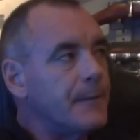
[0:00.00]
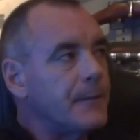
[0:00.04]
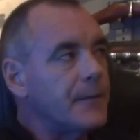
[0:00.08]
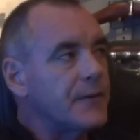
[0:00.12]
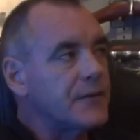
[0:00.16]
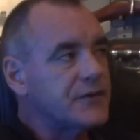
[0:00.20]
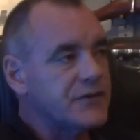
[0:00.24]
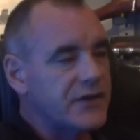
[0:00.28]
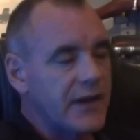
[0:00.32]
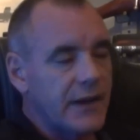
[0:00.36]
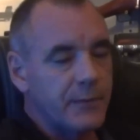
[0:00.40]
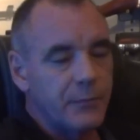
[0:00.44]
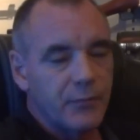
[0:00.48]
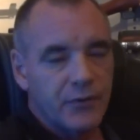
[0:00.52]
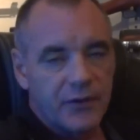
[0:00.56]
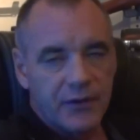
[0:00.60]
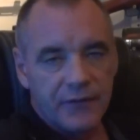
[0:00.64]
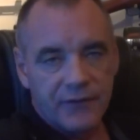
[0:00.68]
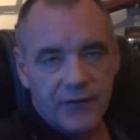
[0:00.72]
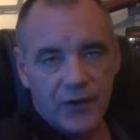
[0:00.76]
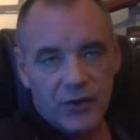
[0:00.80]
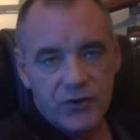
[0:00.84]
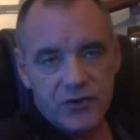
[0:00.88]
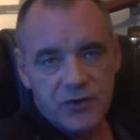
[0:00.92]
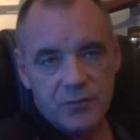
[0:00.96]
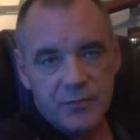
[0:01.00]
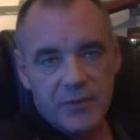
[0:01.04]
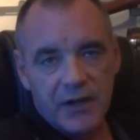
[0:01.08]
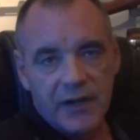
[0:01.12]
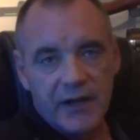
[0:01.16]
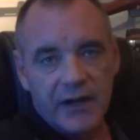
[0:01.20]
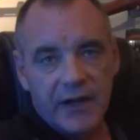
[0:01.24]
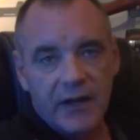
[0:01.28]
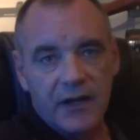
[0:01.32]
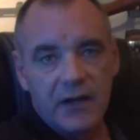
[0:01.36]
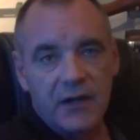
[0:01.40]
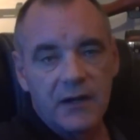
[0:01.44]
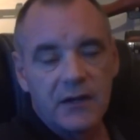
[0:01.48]
same with the
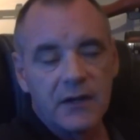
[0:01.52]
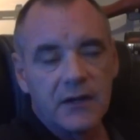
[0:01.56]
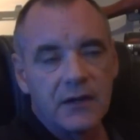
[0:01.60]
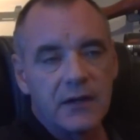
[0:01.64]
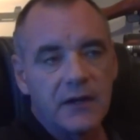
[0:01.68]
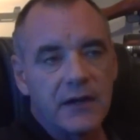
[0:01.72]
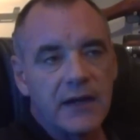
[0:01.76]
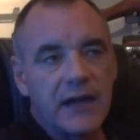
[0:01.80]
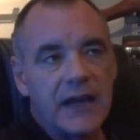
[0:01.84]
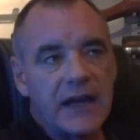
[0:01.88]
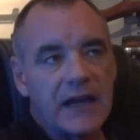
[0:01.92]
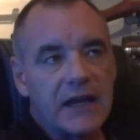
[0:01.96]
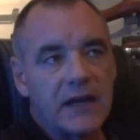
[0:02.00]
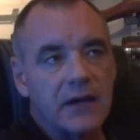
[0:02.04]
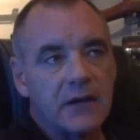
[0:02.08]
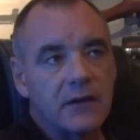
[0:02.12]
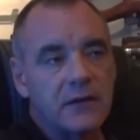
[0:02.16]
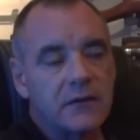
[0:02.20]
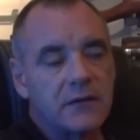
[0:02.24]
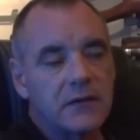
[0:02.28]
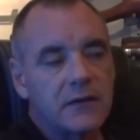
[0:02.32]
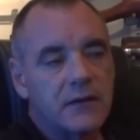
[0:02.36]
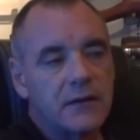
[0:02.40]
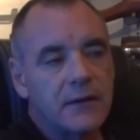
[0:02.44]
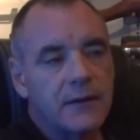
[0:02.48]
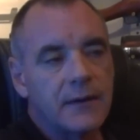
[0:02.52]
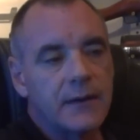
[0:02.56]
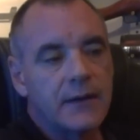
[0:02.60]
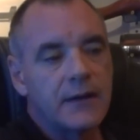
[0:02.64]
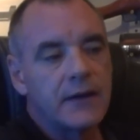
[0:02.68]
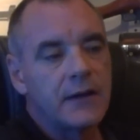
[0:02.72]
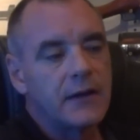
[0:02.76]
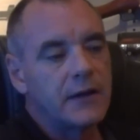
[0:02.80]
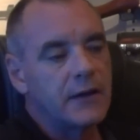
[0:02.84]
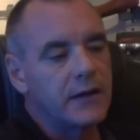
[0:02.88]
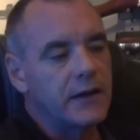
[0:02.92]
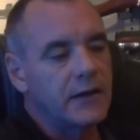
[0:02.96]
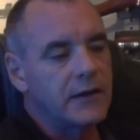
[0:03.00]
Fallschirmjäger gear.
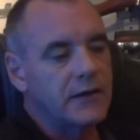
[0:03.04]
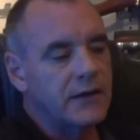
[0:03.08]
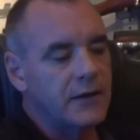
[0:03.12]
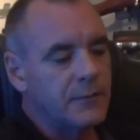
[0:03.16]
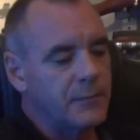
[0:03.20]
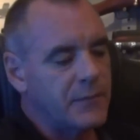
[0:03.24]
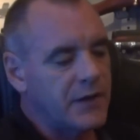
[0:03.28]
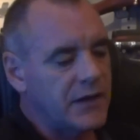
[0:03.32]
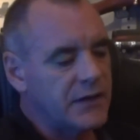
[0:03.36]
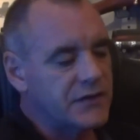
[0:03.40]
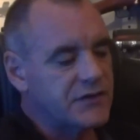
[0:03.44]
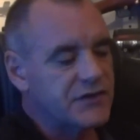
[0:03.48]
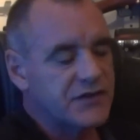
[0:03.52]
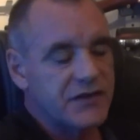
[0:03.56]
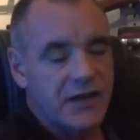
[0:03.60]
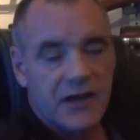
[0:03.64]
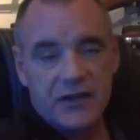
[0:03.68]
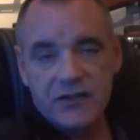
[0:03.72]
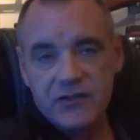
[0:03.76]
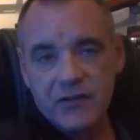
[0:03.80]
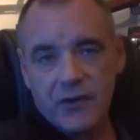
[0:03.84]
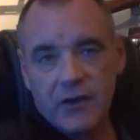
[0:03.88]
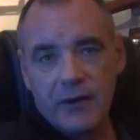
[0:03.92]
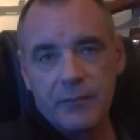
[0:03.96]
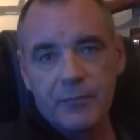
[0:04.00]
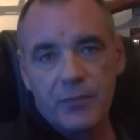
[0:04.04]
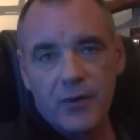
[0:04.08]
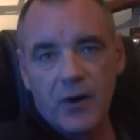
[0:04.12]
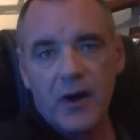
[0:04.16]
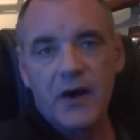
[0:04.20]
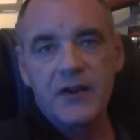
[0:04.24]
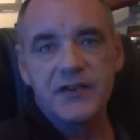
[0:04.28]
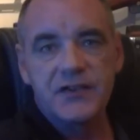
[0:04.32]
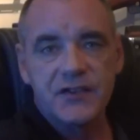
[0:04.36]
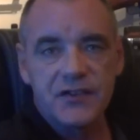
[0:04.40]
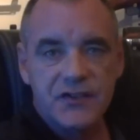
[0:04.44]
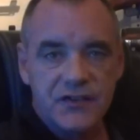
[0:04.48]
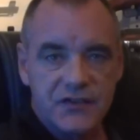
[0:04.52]
It commands such high
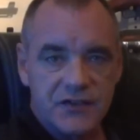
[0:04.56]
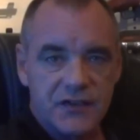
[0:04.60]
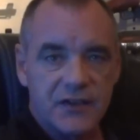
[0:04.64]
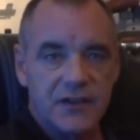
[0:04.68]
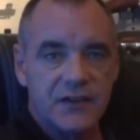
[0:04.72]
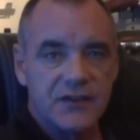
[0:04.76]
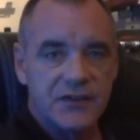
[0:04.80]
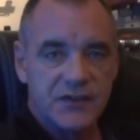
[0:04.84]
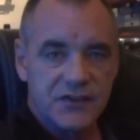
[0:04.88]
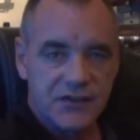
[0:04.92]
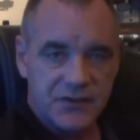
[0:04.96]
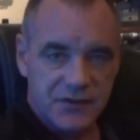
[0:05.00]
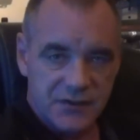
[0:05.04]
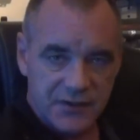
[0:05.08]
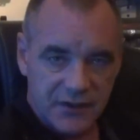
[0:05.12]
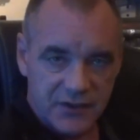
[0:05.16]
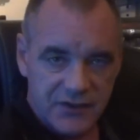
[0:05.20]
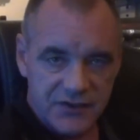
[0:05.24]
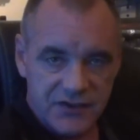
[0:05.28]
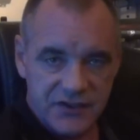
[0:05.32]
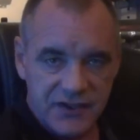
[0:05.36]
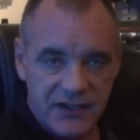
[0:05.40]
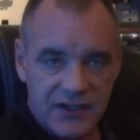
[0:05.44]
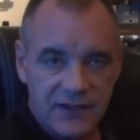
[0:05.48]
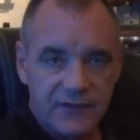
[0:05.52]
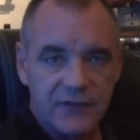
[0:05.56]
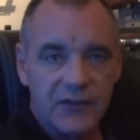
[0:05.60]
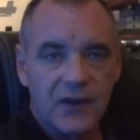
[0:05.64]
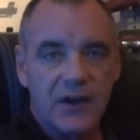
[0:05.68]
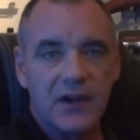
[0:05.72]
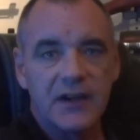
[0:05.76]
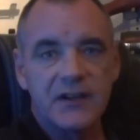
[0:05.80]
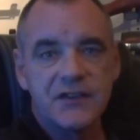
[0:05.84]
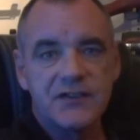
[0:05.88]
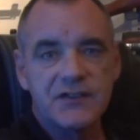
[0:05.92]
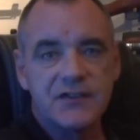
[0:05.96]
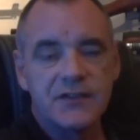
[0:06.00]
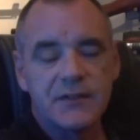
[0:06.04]
prices, it's
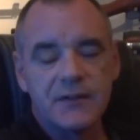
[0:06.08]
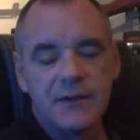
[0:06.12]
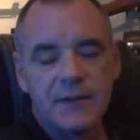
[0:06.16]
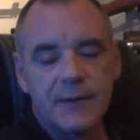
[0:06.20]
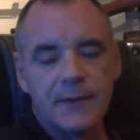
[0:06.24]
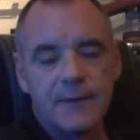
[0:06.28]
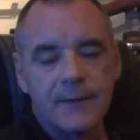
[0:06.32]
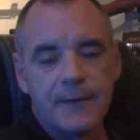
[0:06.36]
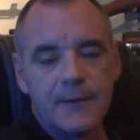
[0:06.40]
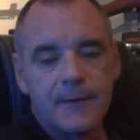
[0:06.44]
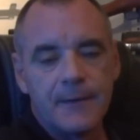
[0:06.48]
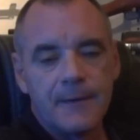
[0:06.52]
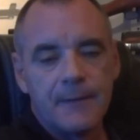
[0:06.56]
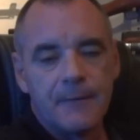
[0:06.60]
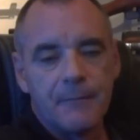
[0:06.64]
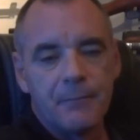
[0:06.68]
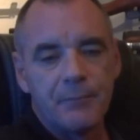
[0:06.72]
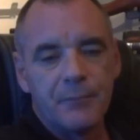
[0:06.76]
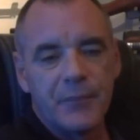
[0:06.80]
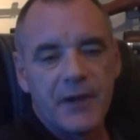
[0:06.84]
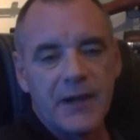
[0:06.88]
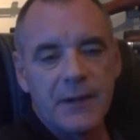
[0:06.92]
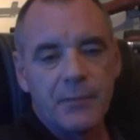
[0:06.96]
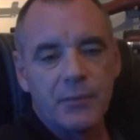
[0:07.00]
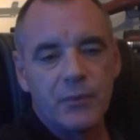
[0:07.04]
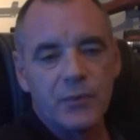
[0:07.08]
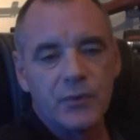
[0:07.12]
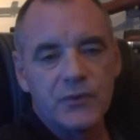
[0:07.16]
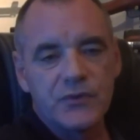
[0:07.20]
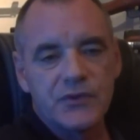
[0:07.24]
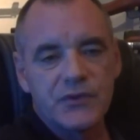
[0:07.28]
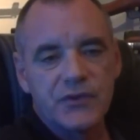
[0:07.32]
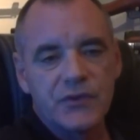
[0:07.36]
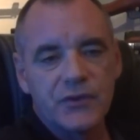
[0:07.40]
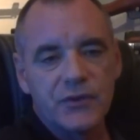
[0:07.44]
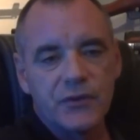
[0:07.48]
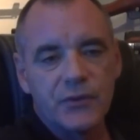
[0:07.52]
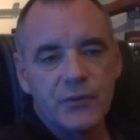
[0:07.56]
incentivized people
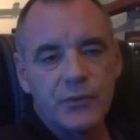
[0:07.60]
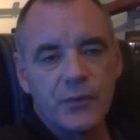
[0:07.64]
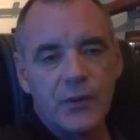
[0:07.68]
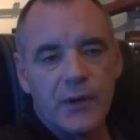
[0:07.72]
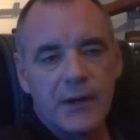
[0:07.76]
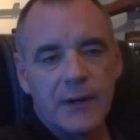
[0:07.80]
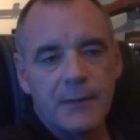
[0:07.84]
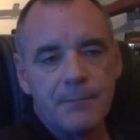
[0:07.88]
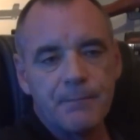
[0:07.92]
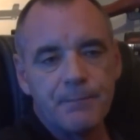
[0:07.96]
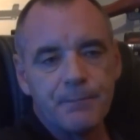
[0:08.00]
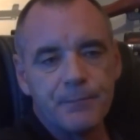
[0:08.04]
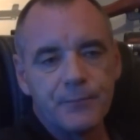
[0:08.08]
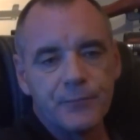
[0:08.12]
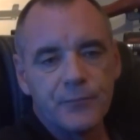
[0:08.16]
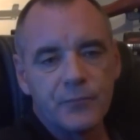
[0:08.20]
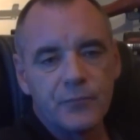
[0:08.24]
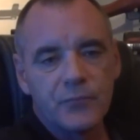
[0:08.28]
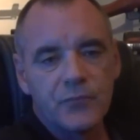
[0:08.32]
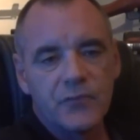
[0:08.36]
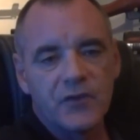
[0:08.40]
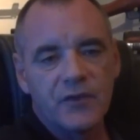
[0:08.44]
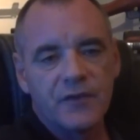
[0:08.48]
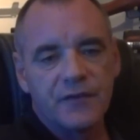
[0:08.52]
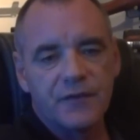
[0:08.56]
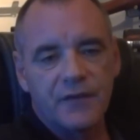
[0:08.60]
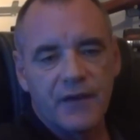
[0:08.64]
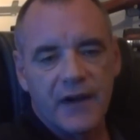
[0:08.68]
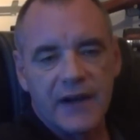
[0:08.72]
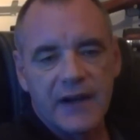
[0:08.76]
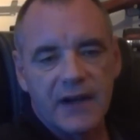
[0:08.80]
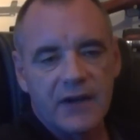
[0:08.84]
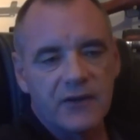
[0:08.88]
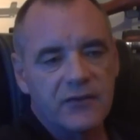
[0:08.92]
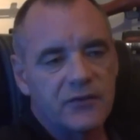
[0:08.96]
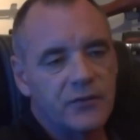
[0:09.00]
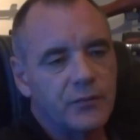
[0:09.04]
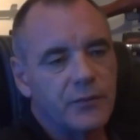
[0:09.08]
to um, to
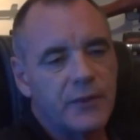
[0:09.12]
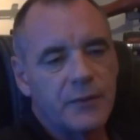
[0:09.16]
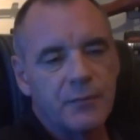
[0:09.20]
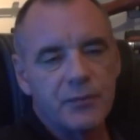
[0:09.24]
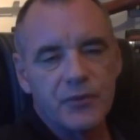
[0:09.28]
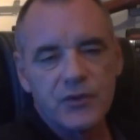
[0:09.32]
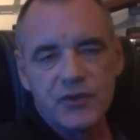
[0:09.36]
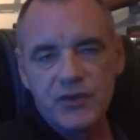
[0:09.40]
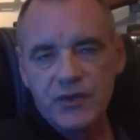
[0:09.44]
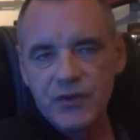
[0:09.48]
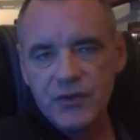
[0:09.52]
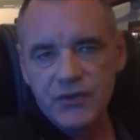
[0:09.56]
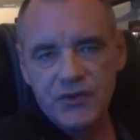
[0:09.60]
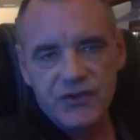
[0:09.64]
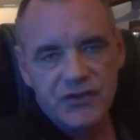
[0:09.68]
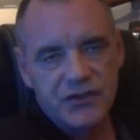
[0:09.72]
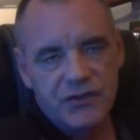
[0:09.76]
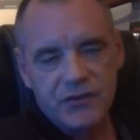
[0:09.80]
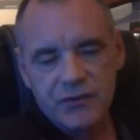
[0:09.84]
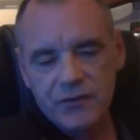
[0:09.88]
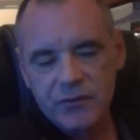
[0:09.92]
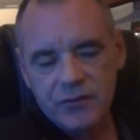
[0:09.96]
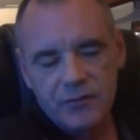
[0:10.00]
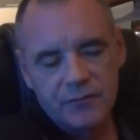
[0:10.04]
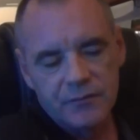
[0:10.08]
fake, to reproduce, to